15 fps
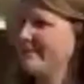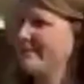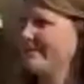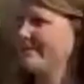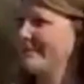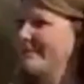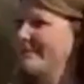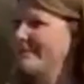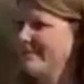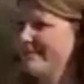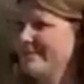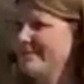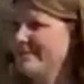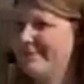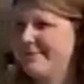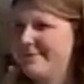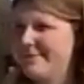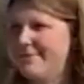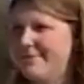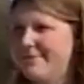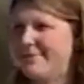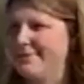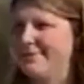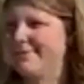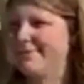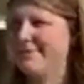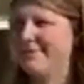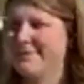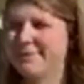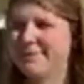
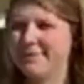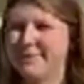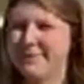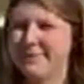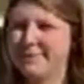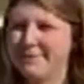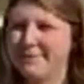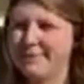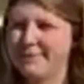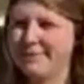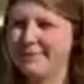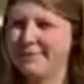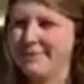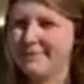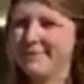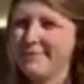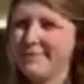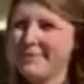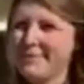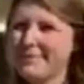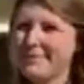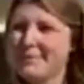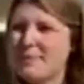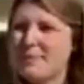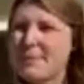(silent)